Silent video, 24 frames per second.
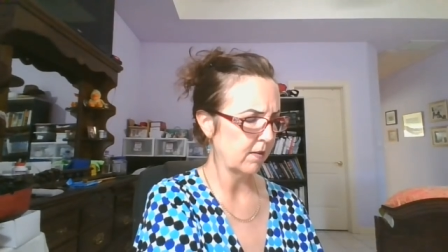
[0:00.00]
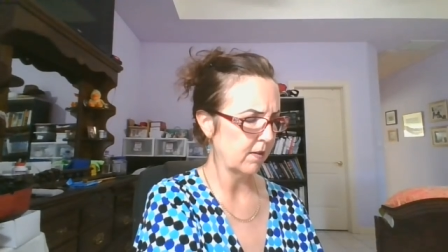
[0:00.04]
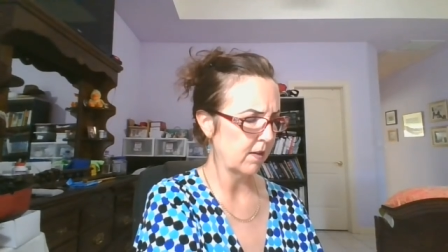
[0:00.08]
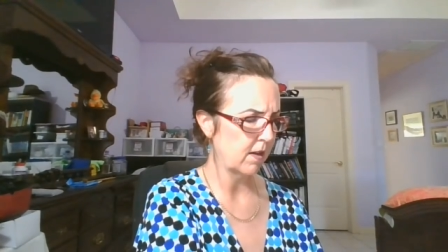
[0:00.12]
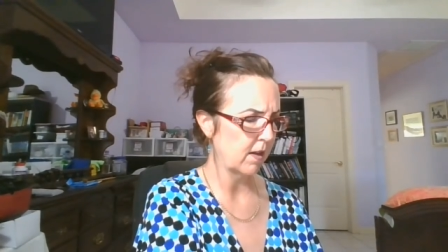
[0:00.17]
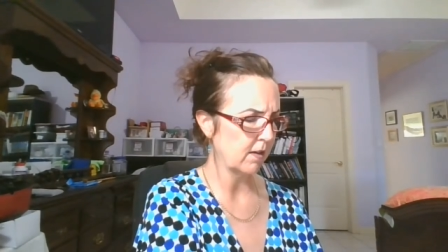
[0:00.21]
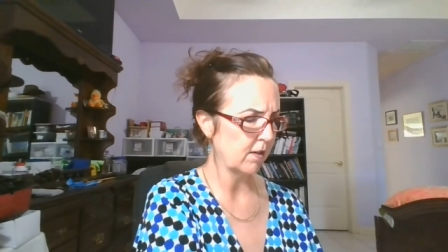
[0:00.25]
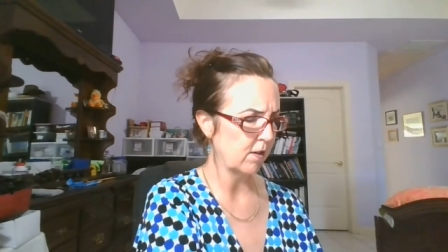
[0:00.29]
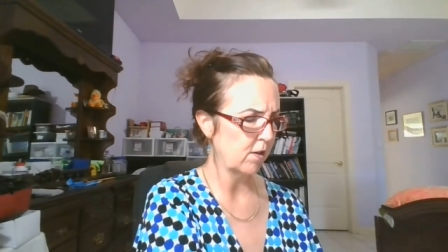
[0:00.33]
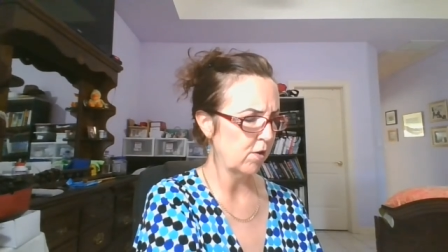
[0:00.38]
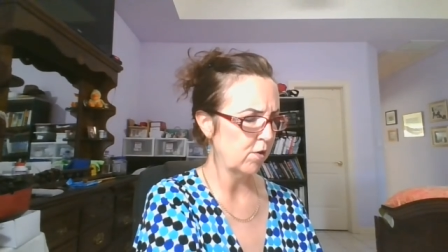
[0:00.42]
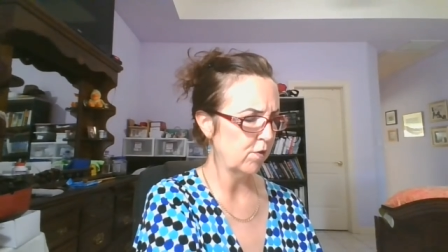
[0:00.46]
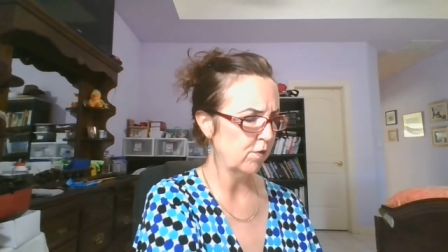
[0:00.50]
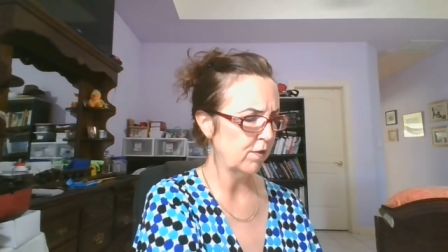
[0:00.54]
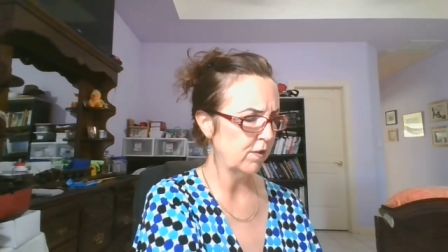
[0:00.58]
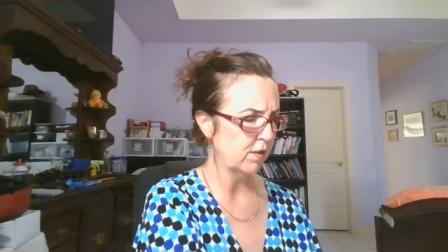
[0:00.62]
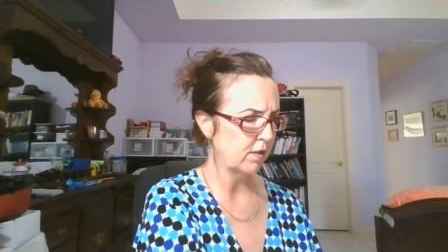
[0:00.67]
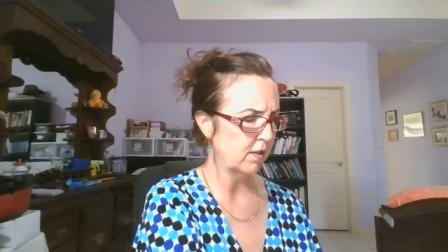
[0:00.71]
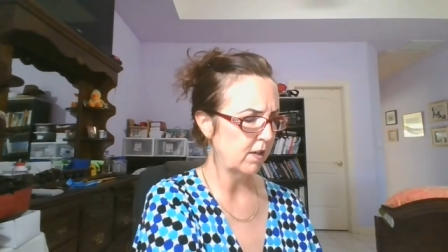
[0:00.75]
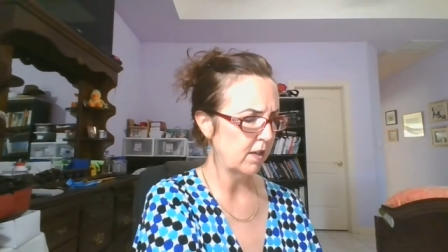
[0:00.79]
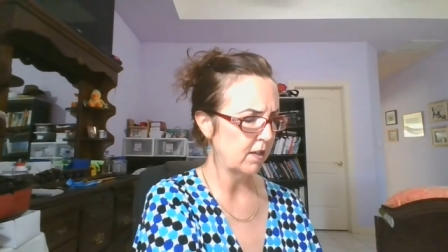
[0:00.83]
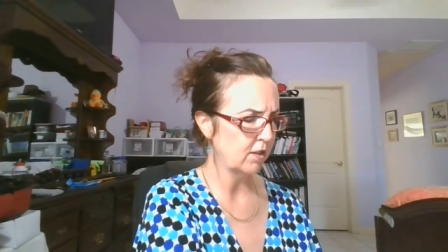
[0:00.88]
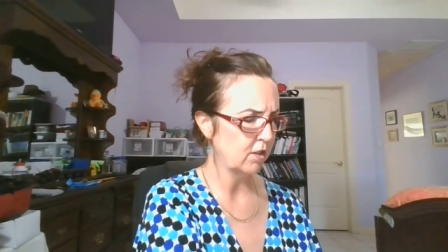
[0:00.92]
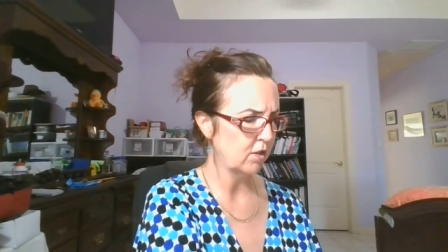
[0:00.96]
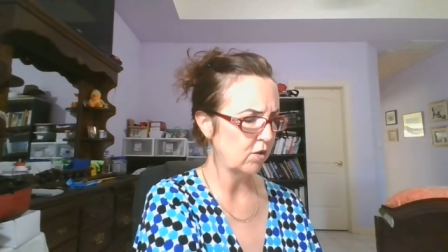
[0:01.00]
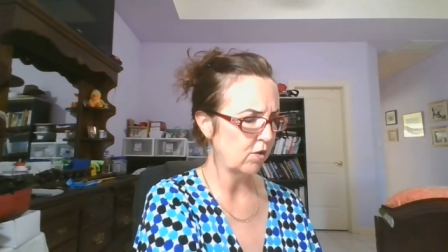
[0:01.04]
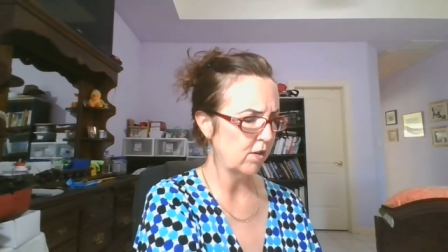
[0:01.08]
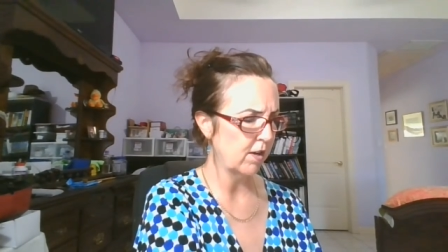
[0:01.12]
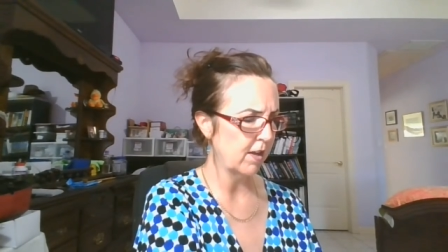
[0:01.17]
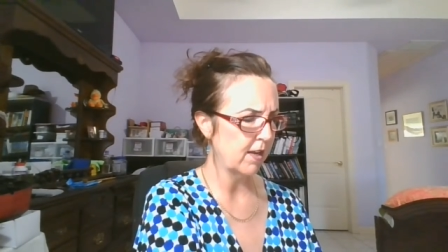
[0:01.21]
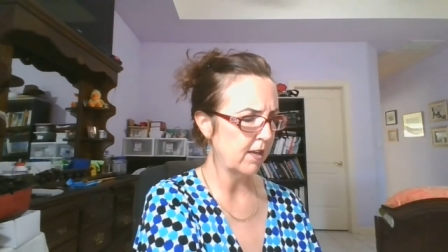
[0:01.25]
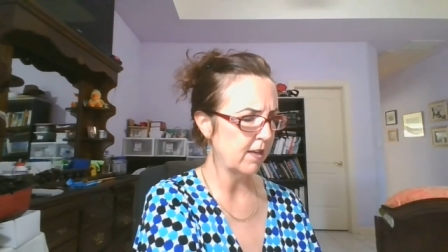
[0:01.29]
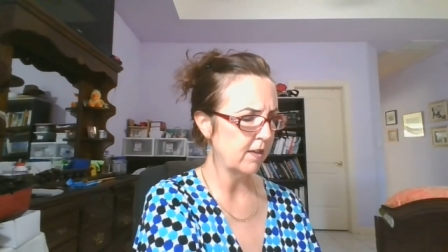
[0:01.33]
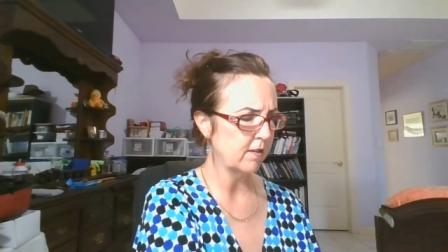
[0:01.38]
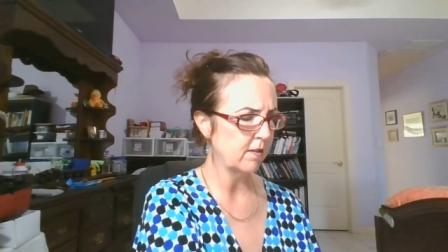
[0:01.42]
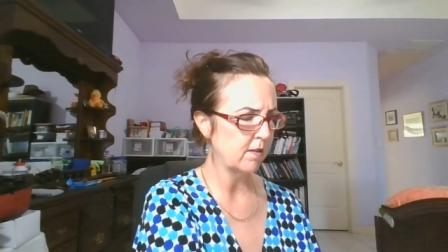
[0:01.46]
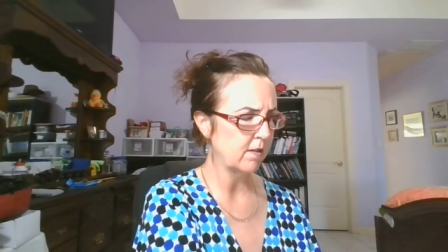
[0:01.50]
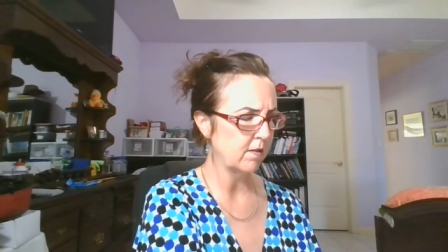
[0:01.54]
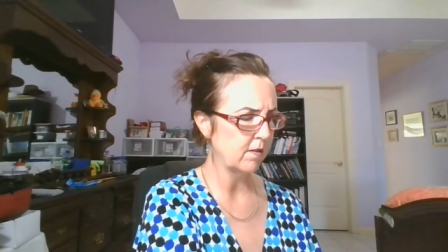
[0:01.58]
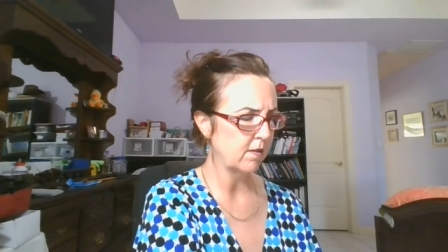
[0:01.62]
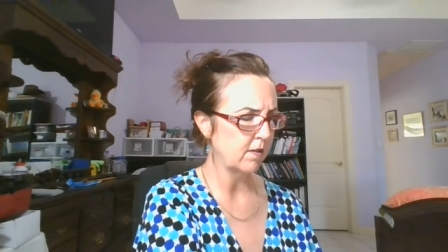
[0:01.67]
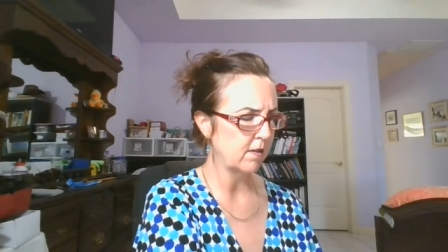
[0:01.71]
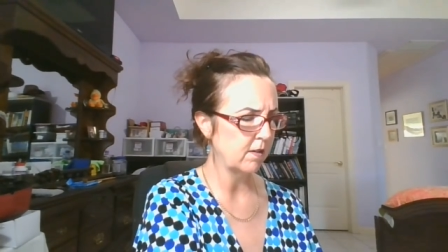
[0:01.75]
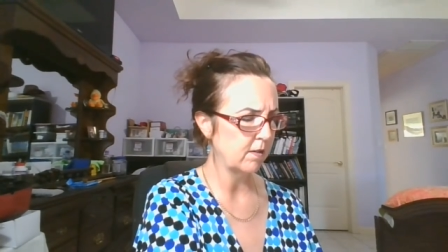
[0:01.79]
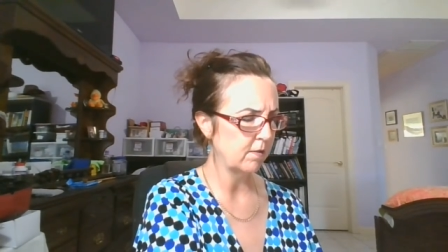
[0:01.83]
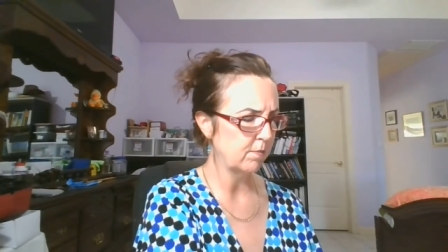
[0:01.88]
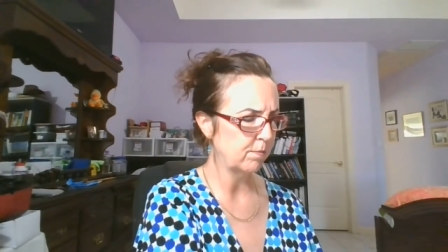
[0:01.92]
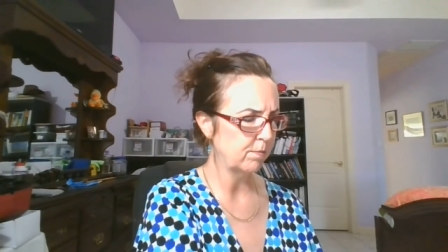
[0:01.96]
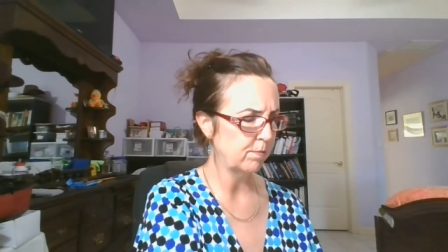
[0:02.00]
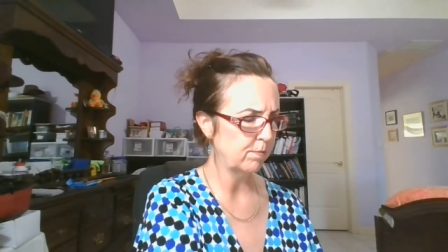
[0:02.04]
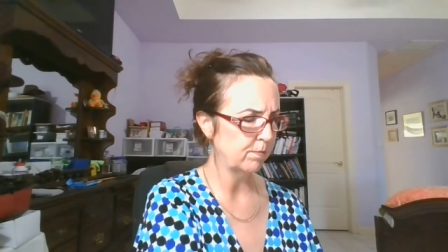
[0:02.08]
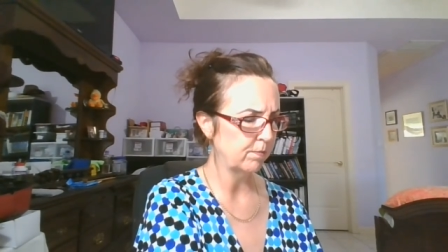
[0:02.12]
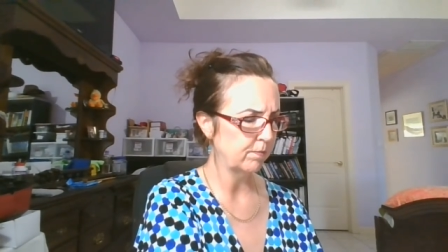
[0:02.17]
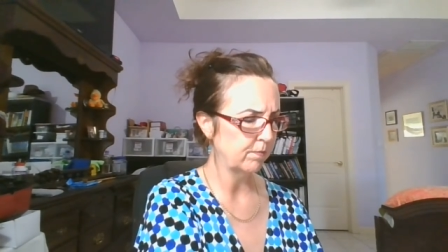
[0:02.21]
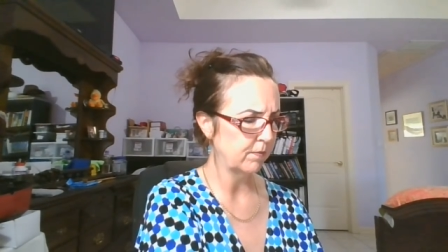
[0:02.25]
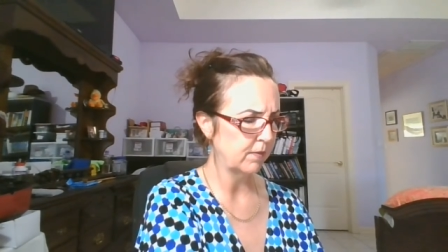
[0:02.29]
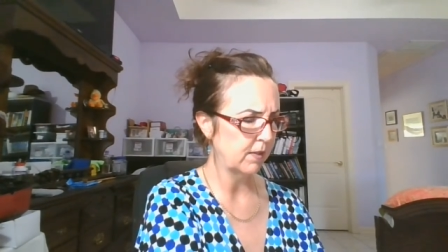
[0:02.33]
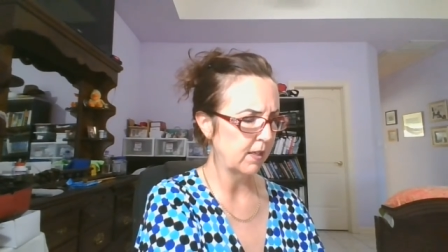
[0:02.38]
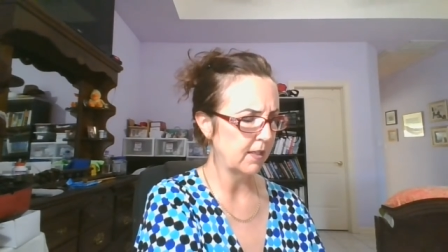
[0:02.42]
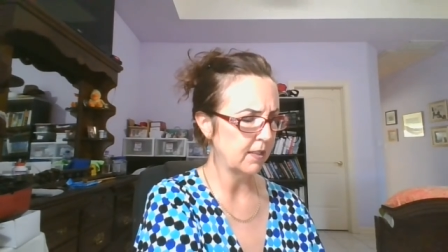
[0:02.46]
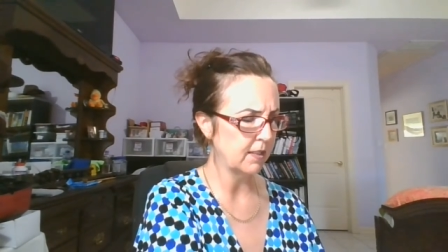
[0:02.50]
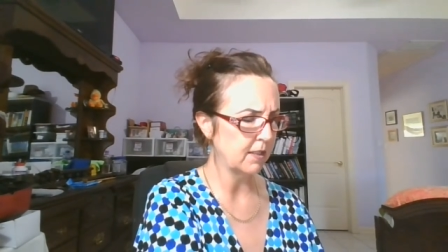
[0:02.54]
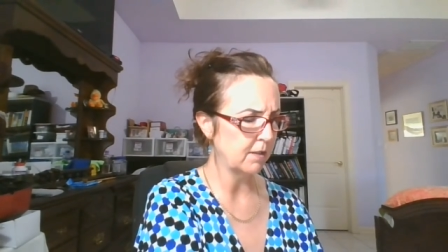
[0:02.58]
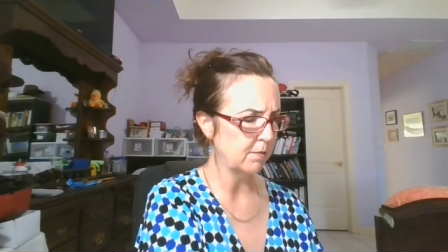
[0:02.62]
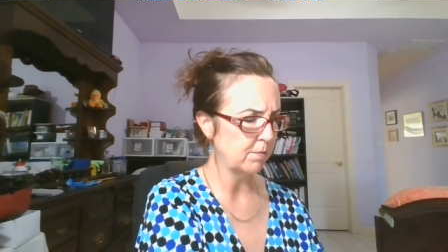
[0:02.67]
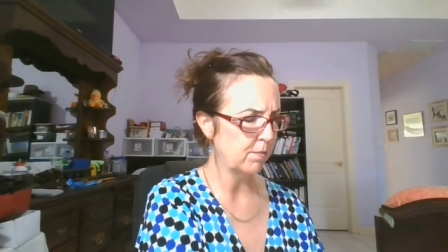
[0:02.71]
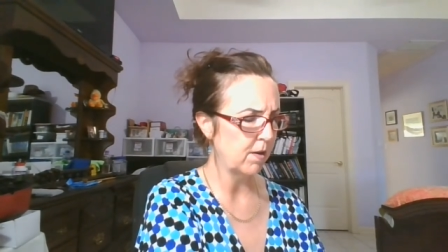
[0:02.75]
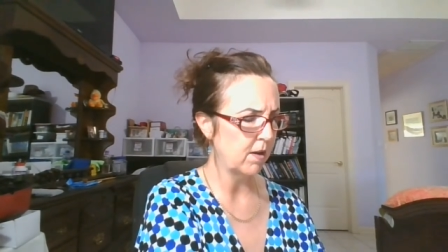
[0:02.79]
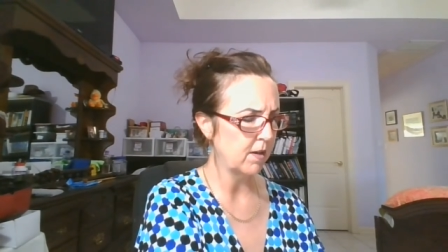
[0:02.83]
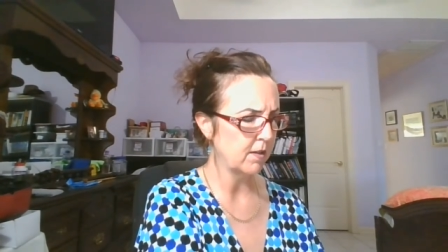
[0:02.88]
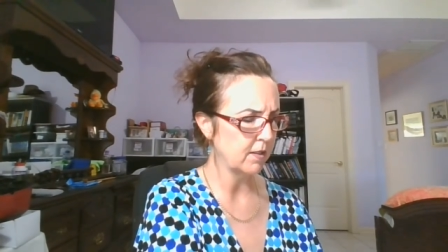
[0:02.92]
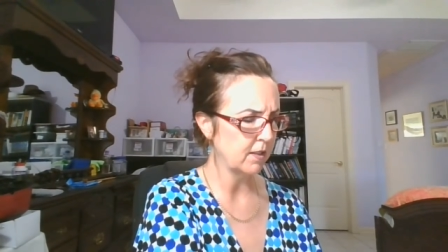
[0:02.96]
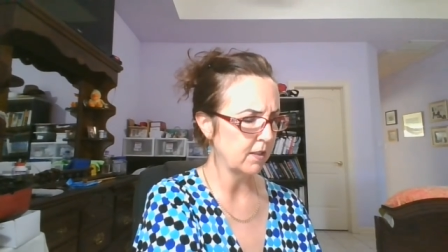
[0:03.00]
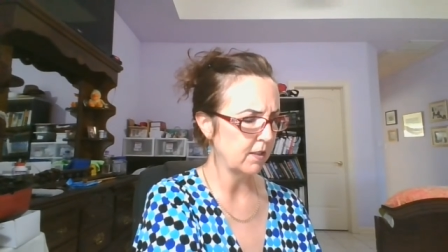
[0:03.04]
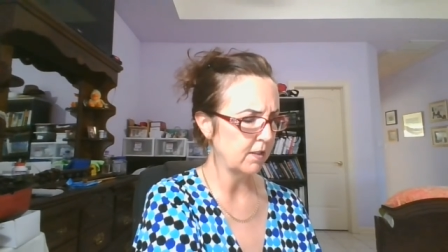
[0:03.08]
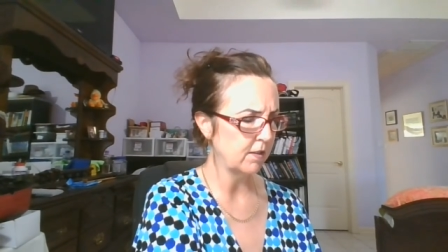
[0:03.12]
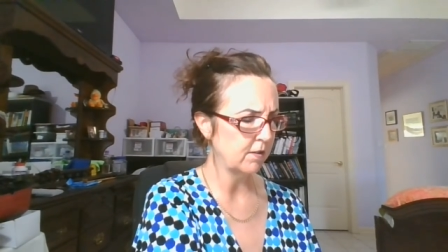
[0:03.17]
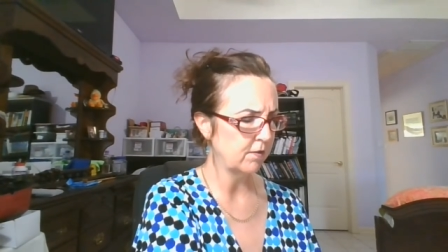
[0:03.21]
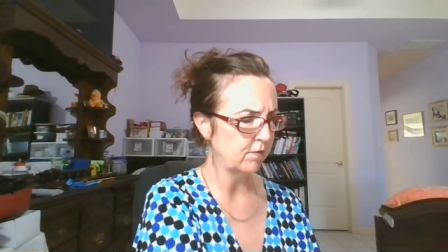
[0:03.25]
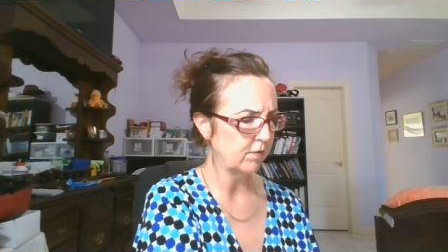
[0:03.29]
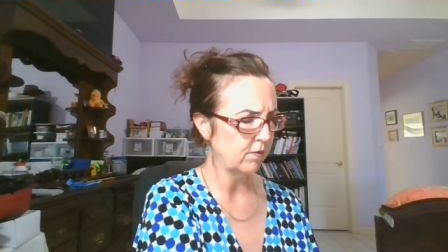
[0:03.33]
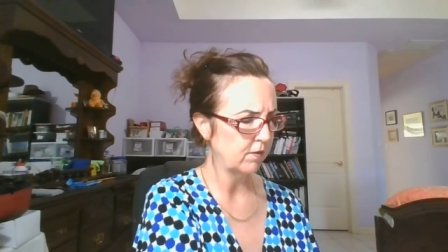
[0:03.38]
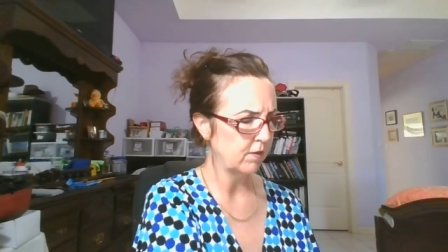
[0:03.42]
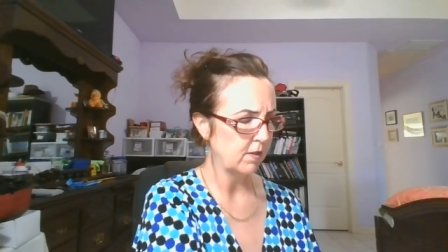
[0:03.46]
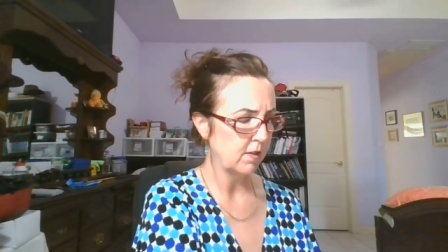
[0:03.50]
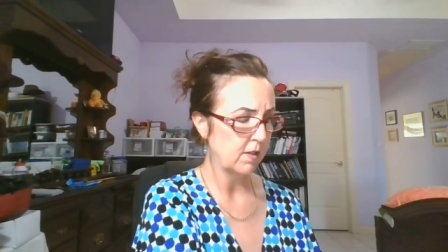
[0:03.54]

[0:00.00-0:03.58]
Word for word: got COVID yesterday, uh, tested positive.